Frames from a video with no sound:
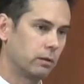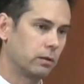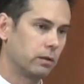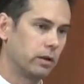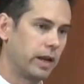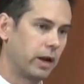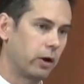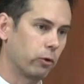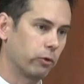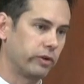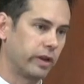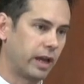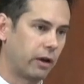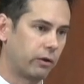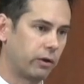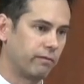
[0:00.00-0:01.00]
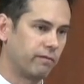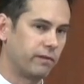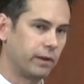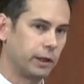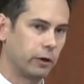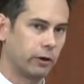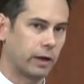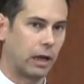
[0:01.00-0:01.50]
narrow down and
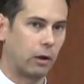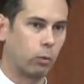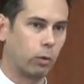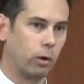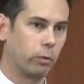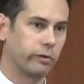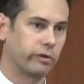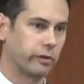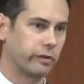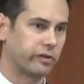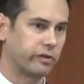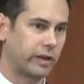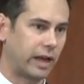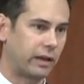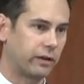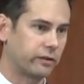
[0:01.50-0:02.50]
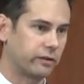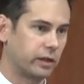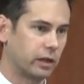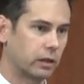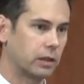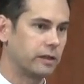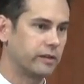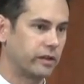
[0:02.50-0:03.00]
figure out what was the status, the
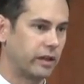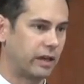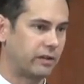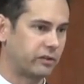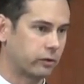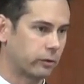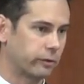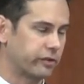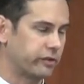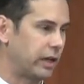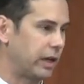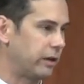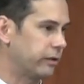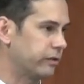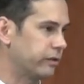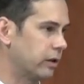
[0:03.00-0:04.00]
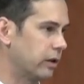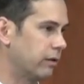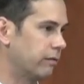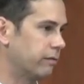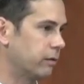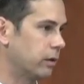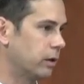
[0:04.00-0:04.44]
ecclesiastical status of